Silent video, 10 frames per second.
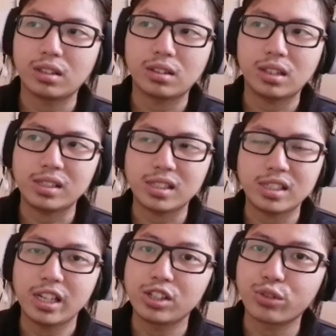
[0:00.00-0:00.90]
There's a
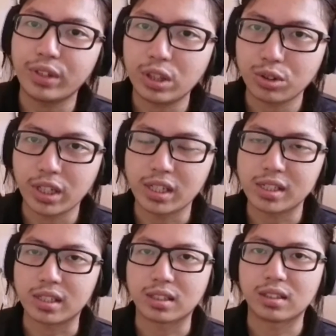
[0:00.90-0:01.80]
change of
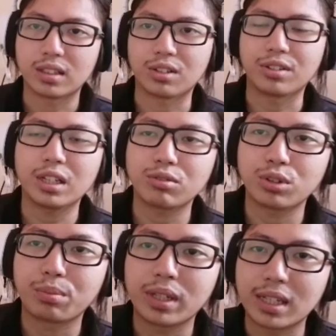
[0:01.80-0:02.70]
intonation. Now that
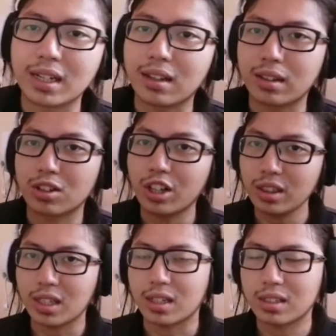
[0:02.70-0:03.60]
would be another
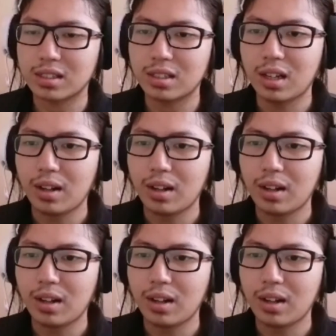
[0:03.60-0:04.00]
context.